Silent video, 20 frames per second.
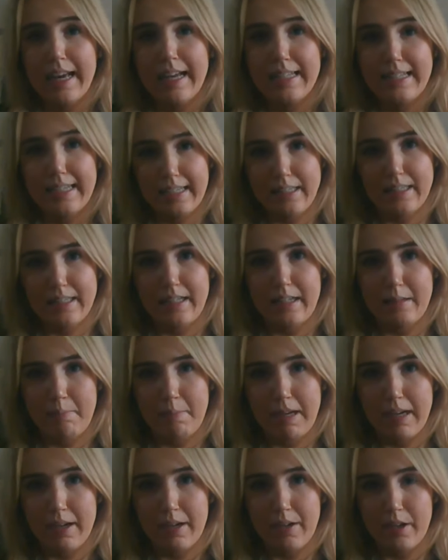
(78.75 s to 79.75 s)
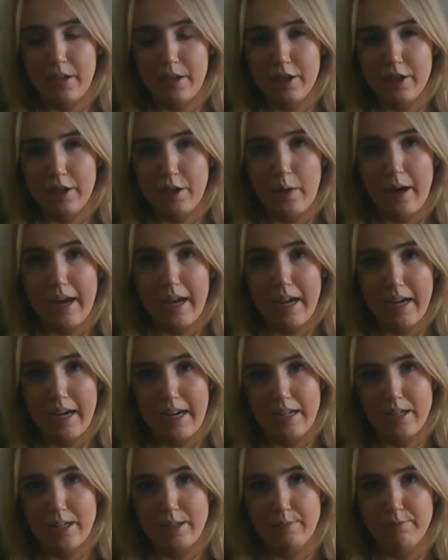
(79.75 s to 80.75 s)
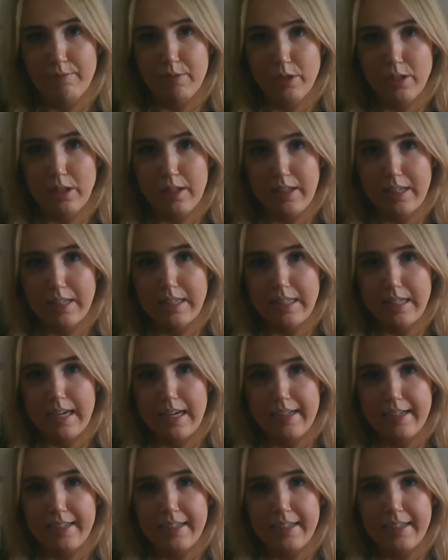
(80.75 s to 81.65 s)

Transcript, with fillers: sixteen million euro in interim funding this year.